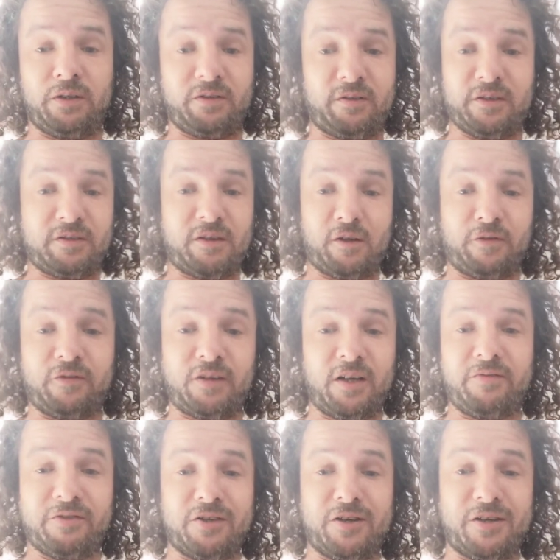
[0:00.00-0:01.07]
This whole
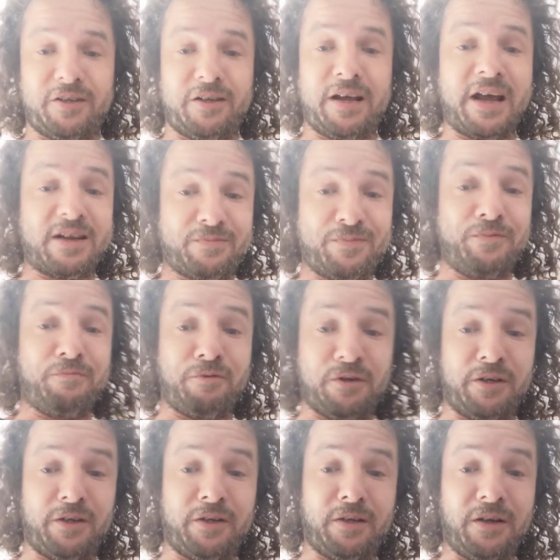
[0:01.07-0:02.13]
server journey has been
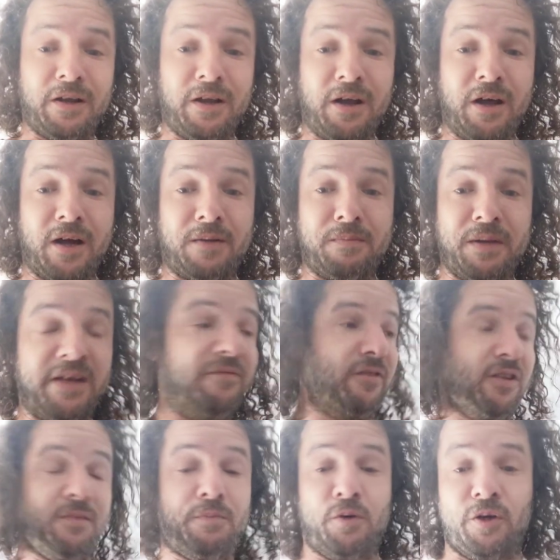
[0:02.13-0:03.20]
brilliant.
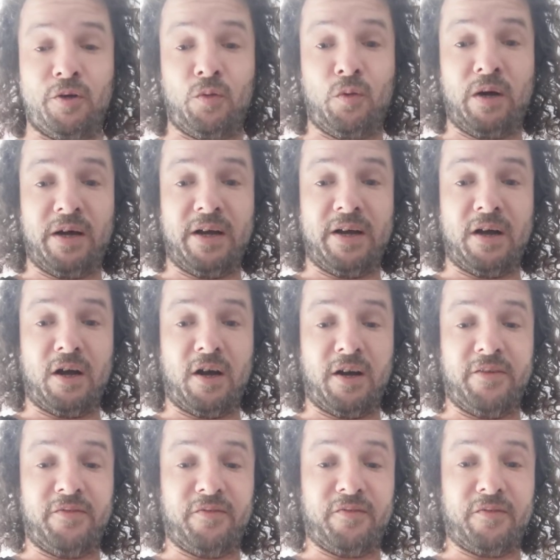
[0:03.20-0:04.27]
Even to the point where
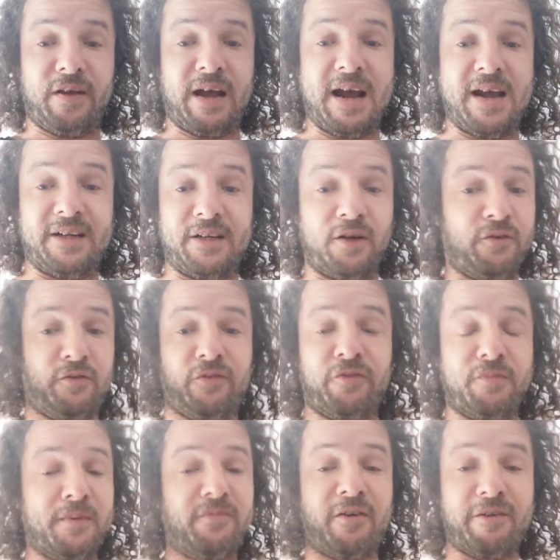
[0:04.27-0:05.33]
I've had an offer
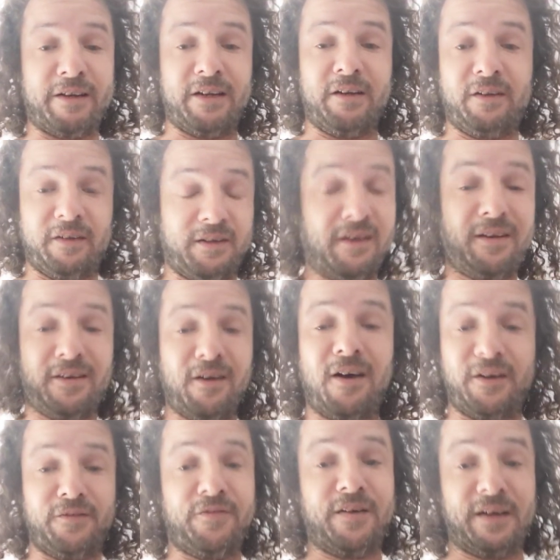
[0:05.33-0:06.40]
from a very
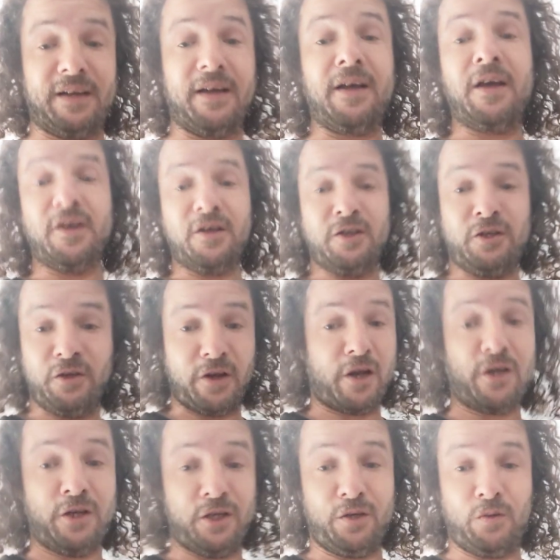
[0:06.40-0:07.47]
kind fella. You
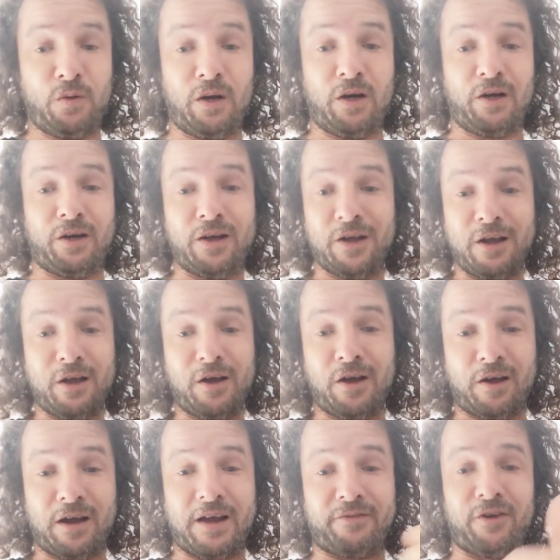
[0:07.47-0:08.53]
know who you are.
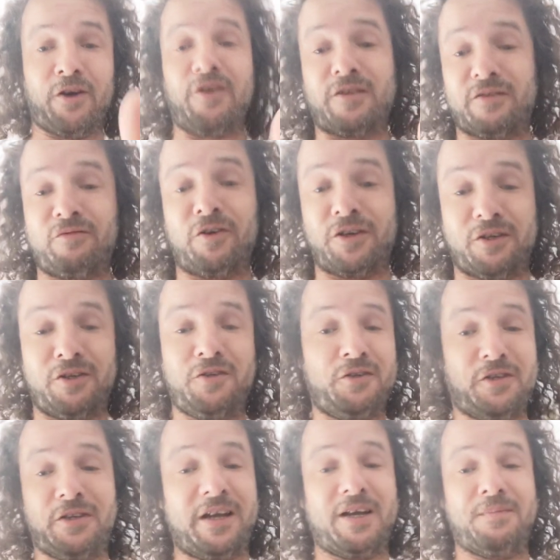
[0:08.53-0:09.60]
I haven't asked if I can
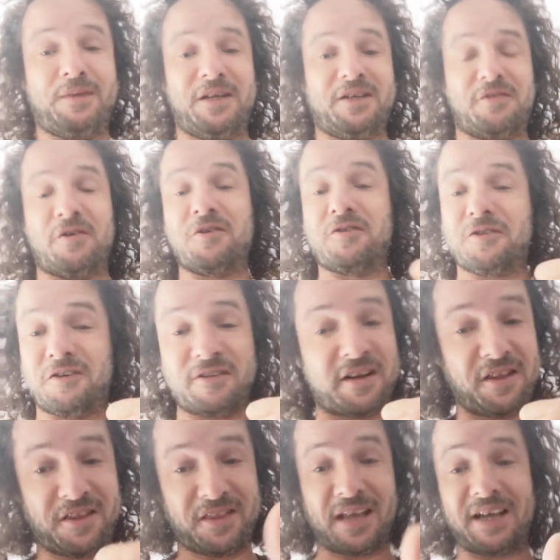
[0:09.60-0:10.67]
use your name yet, so I'm just going to
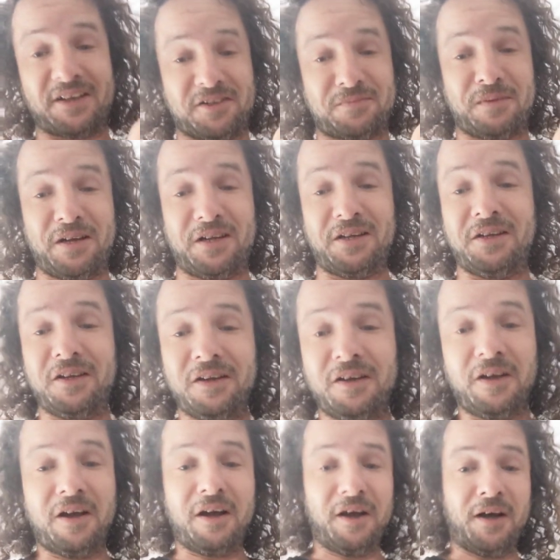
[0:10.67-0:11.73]
say thanks, mate.
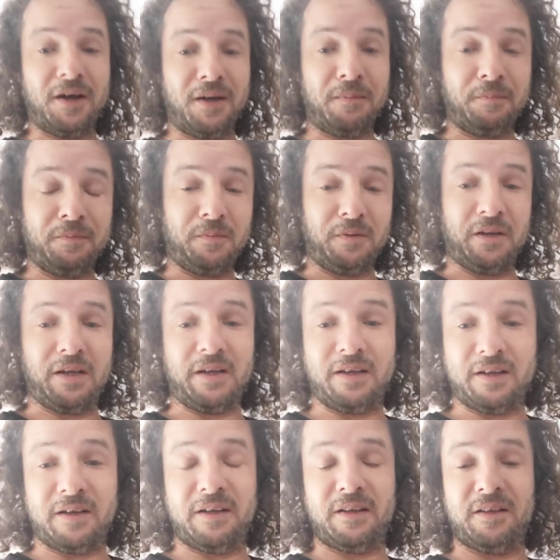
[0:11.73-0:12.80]

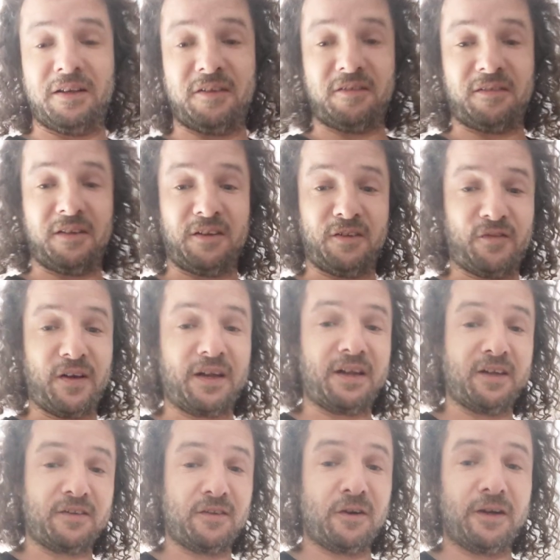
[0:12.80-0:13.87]
This fella
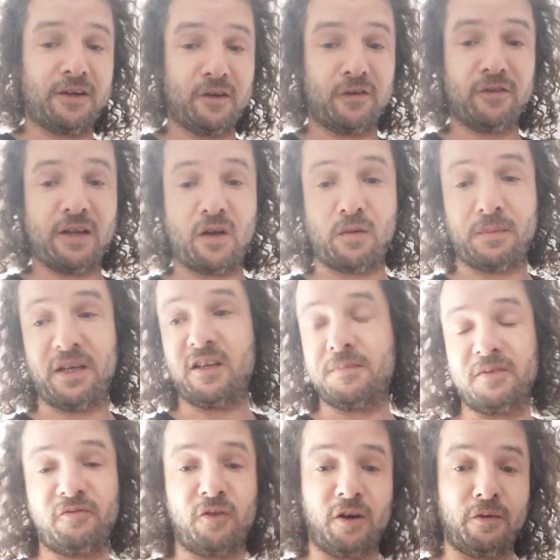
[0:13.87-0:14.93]
has got in contact with me. He's
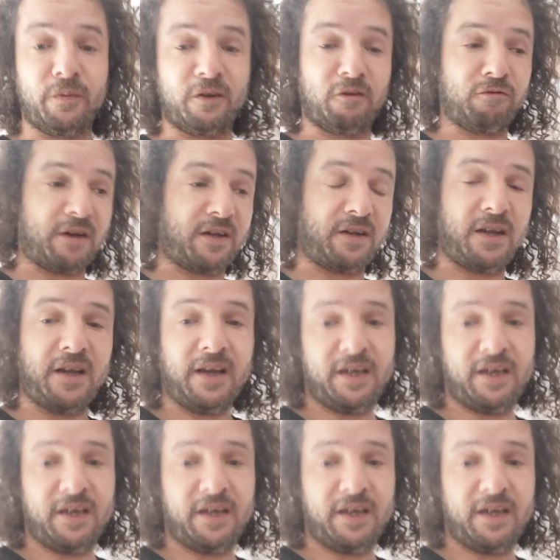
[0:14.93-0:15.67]
been following the thread.